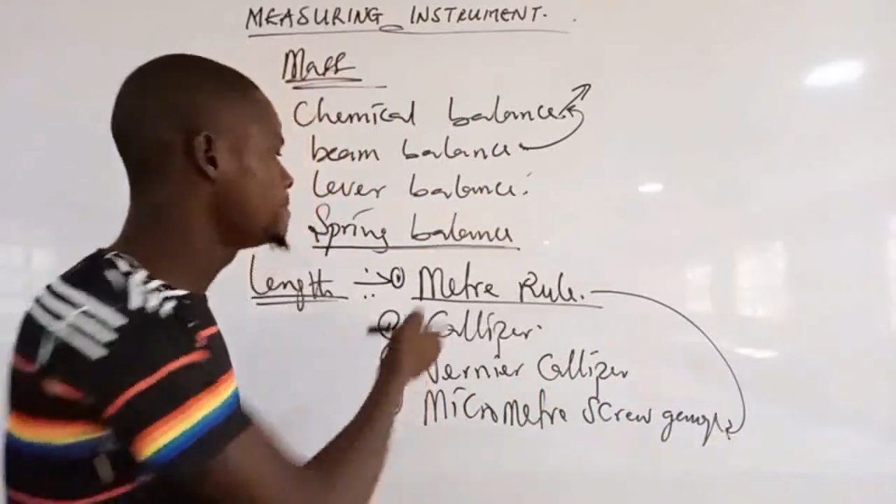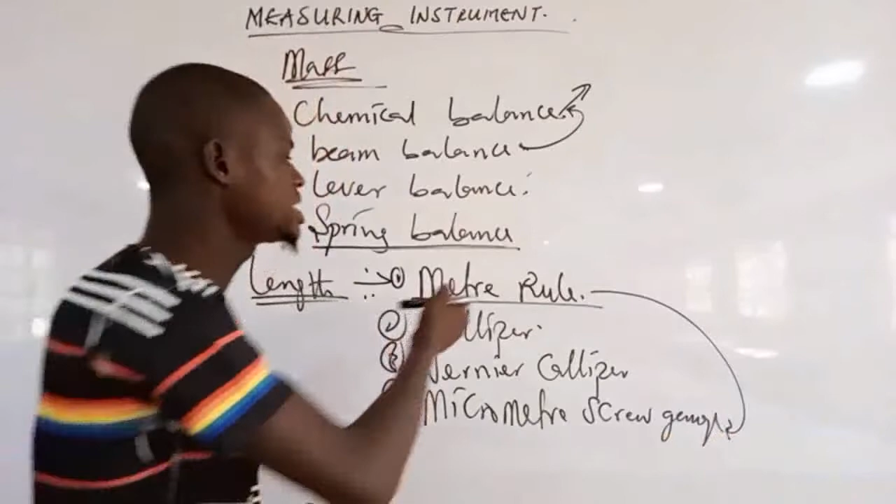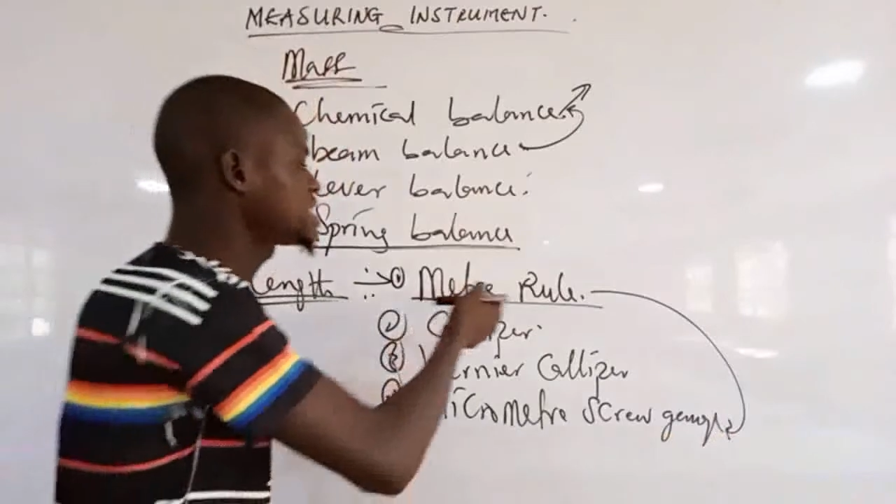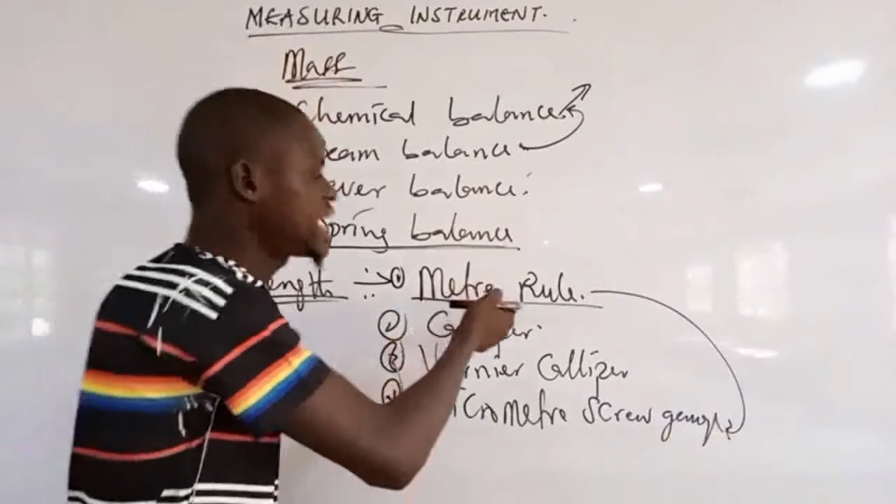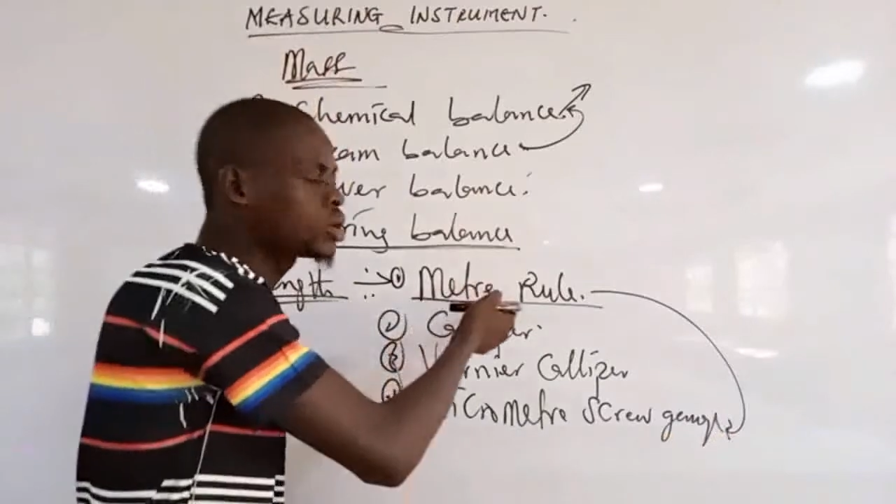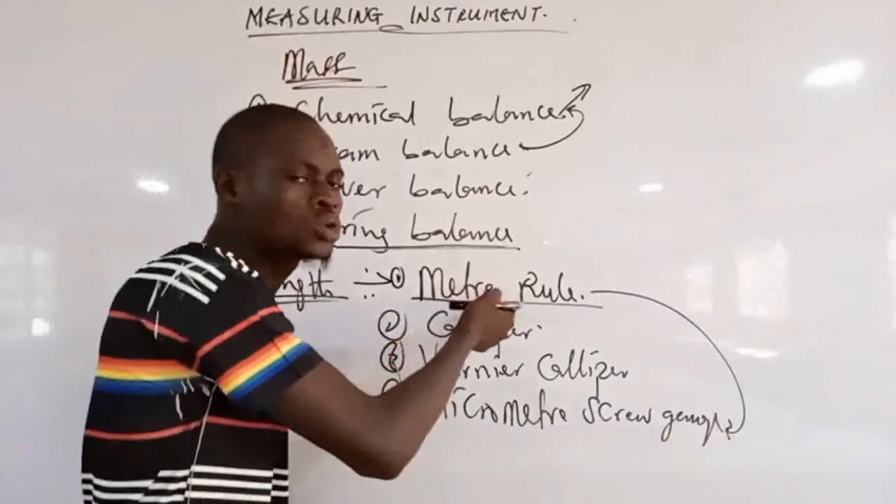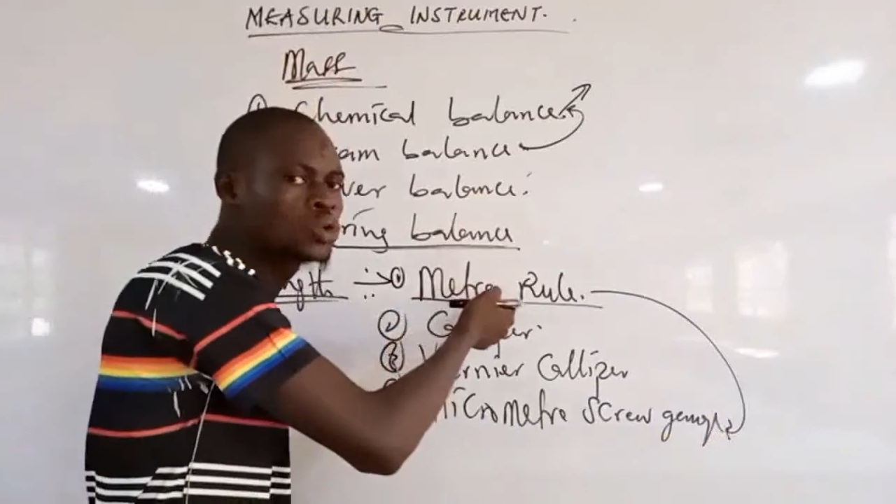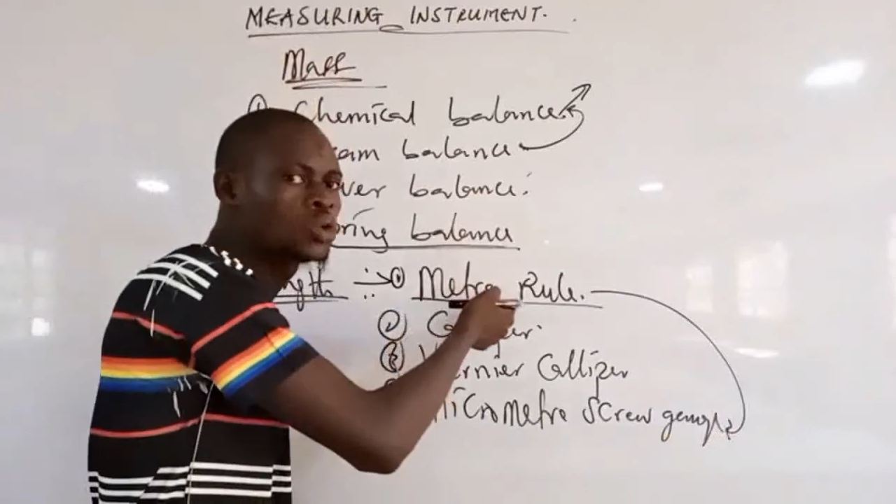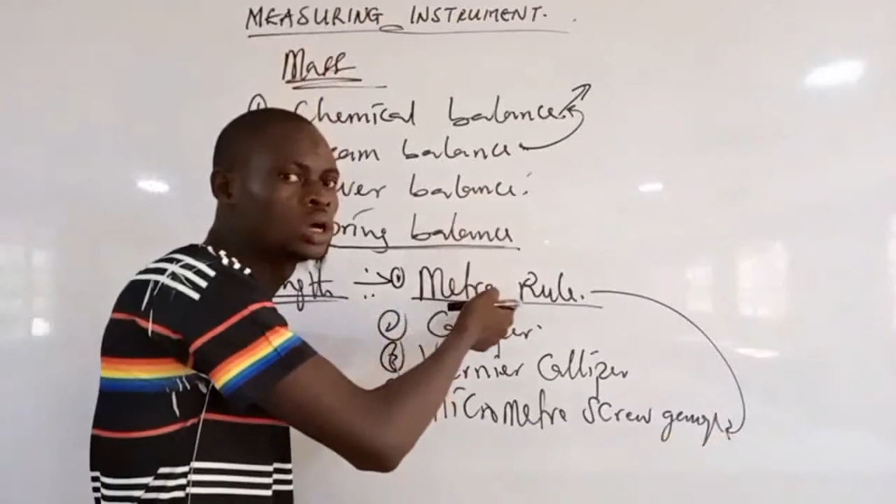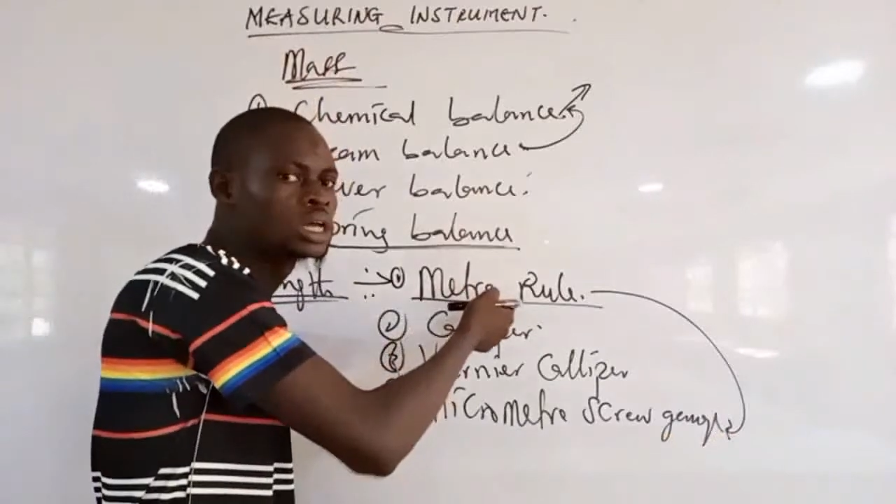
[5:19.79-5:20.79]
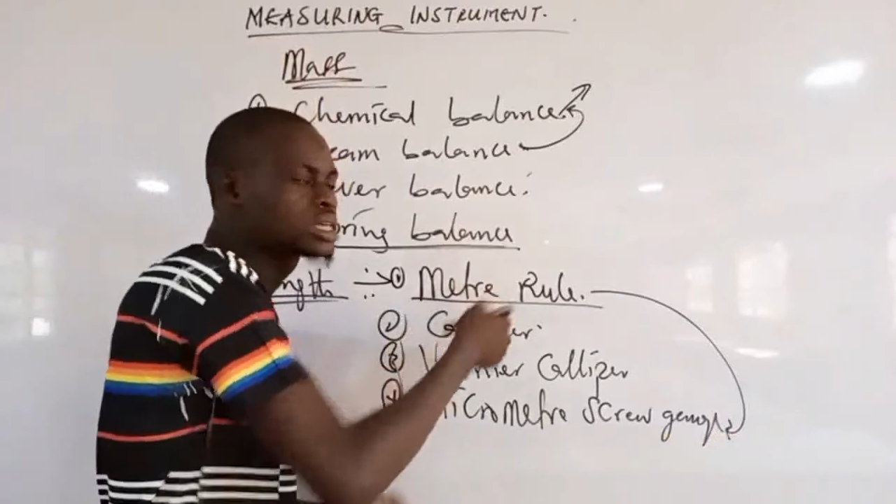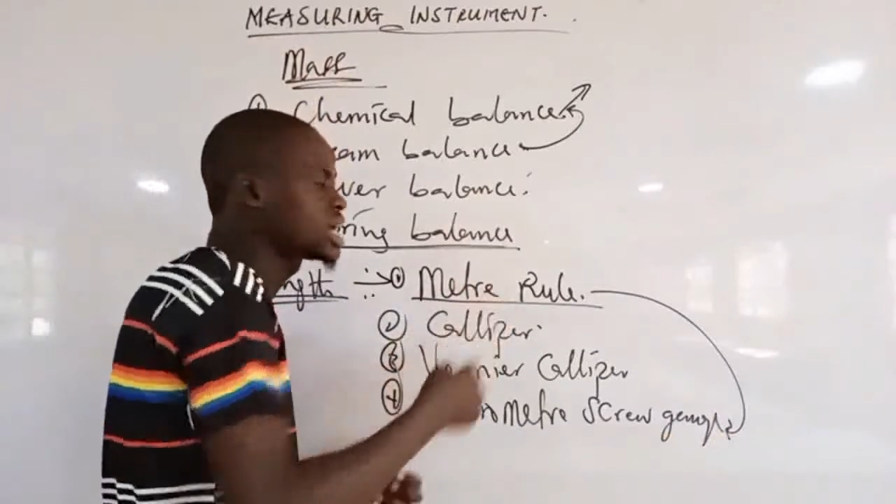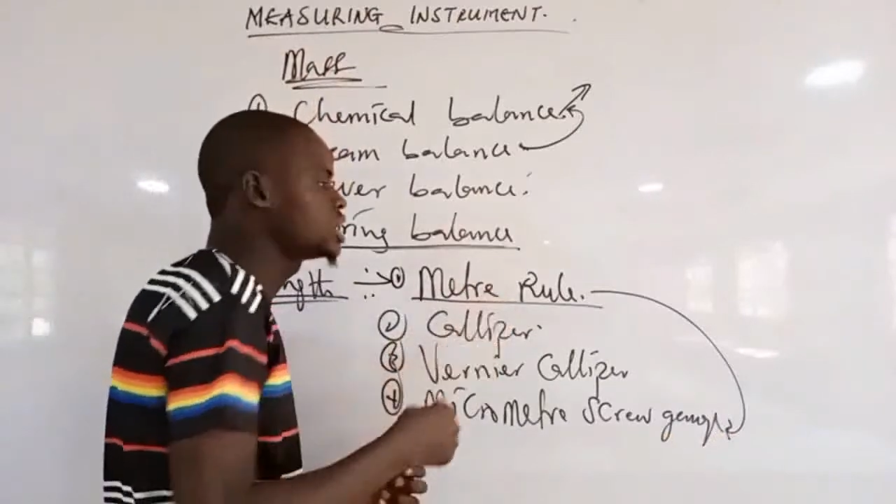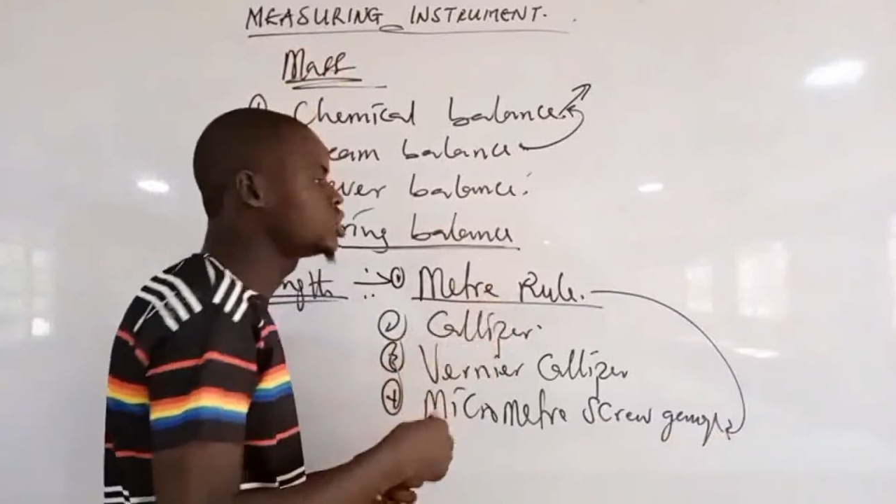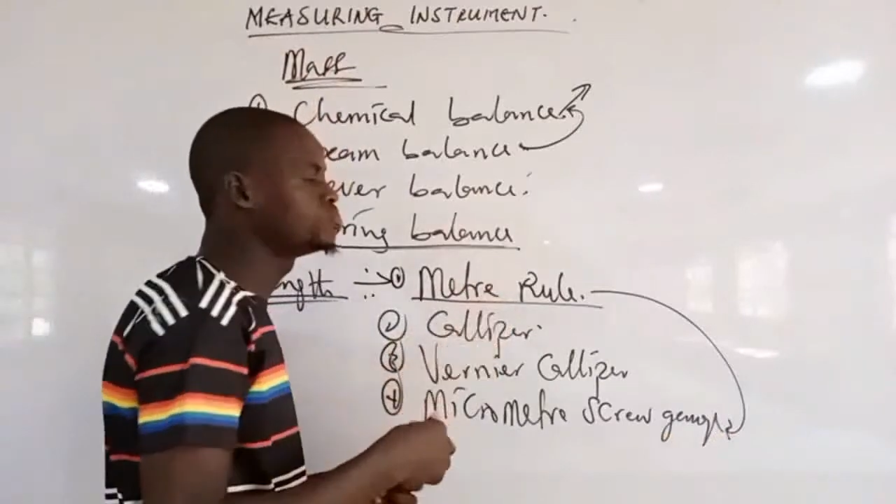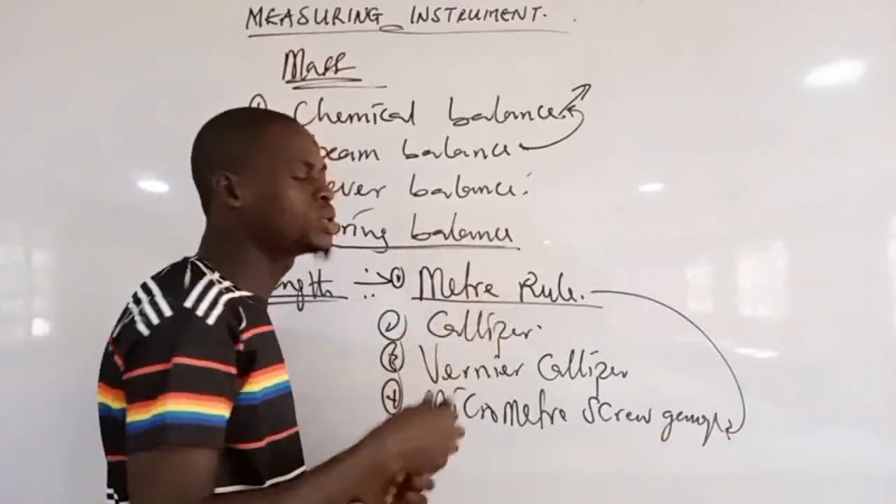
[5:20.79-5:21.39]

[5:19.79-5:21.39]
meter rule can